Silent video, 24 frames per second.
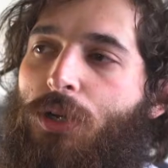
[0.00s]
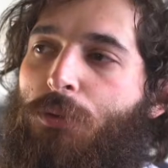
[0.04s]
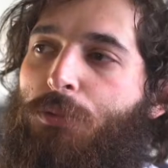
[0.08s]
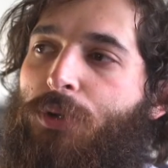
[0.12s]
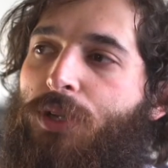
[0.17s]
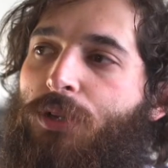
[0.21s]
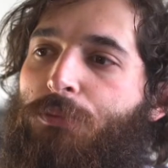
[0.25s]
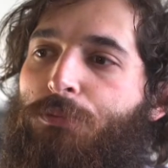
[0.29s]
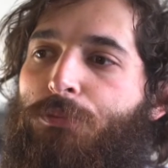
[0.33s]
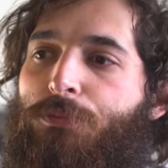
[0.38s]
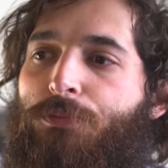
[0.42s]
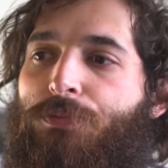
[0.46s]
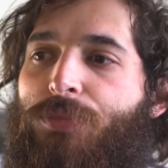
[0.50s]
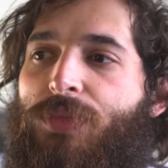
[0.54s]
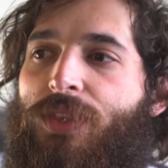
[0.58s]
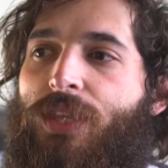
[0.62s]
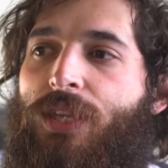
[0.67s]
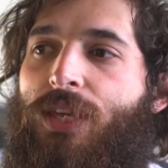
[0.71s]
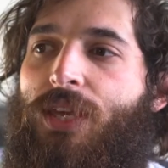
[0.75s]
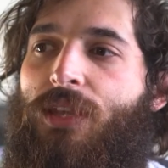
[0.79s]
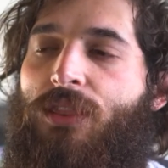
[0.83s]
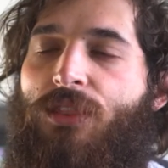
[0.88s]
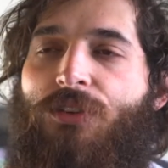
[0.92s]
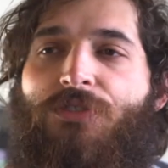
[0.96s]
to kind
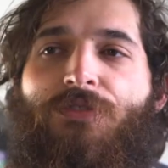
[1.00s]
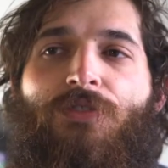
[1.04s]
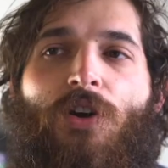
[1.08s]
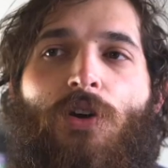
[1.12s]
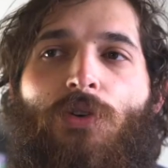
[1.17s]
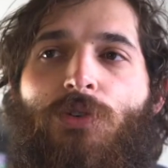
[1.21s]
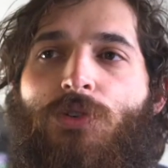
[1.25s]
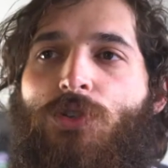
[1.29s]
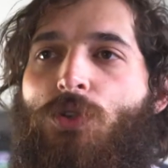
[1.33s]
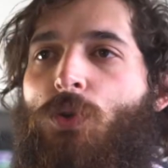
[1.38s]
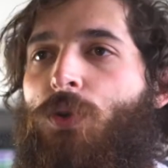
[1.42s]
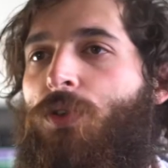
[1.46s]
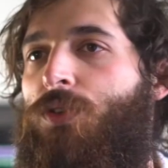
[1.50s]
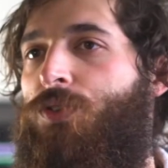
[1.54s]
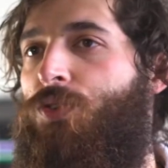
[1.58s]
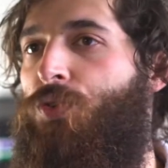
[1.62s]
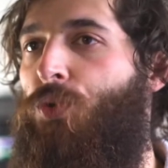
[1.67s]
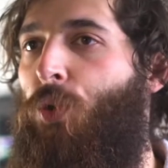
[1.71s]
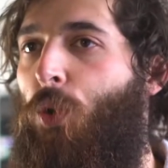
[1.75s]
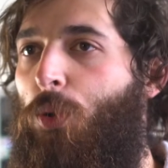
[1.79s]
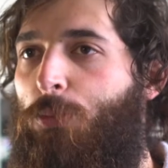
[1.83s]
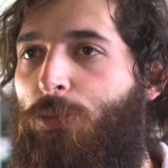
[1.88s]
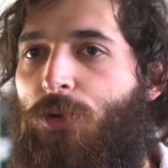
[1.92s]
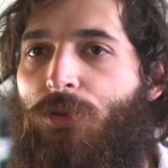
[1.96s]
of get the phone to its
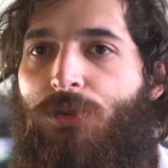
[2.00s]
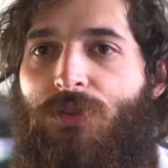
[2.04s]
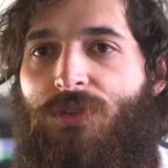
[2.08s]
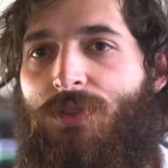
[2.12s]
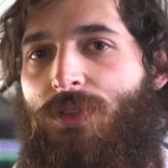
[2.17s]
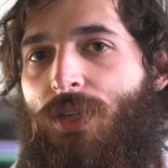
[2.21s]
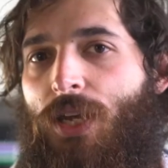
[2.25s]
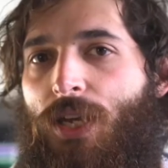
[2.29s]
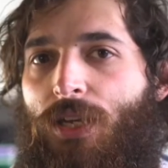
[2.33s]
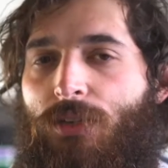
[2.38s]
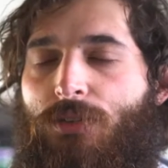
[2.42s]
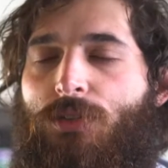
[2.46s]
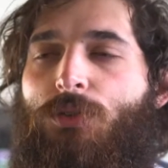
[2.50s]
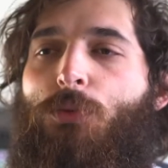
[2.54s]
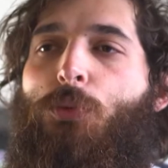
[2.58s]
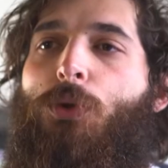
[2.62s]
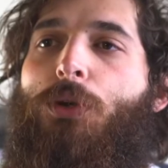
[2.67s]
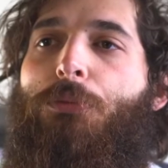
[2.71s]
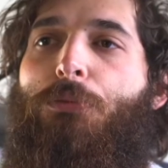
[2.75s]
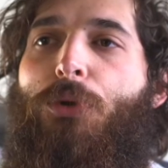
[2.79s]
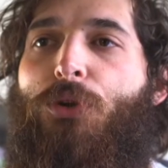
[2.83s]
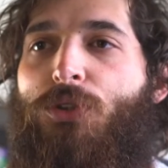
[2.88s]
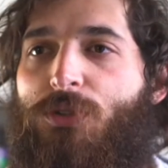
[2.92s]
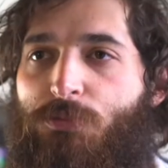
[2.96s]
normal state
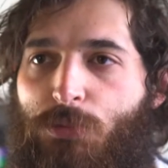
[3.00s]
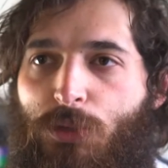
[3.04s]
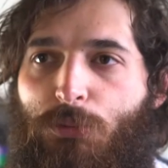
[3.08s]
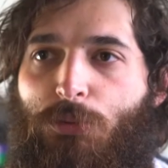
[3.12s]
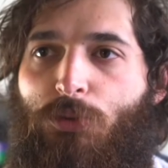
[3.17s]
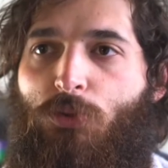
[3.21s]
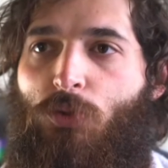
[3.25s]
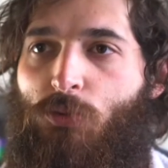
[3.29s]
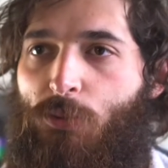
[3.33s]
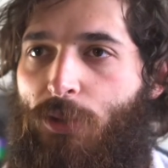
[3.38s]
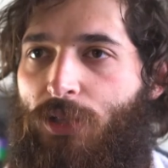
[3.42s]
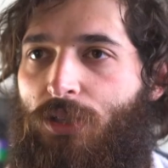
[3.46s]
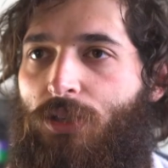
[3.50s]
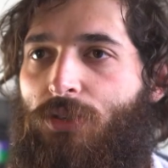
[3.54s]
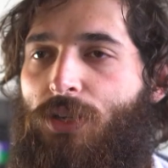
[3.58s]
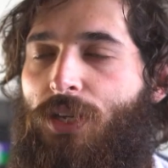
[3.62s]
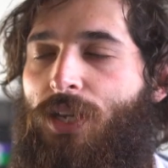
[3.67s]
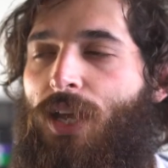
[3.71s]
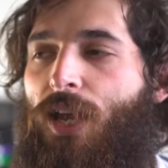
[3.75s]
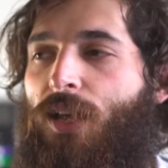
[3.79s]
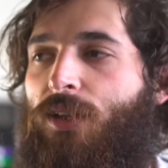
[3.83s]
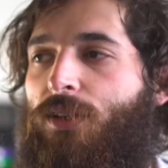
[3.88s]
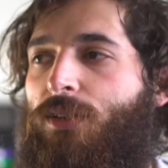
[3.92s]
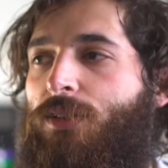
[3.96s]
where most people will be
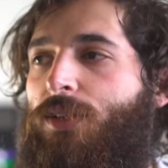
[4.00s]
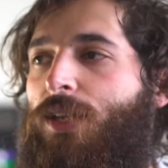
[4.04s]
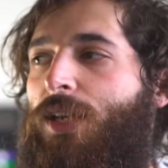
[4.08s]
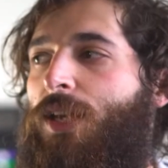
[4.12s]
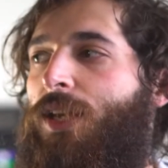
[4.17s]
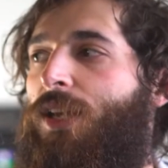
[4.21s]
looking at it,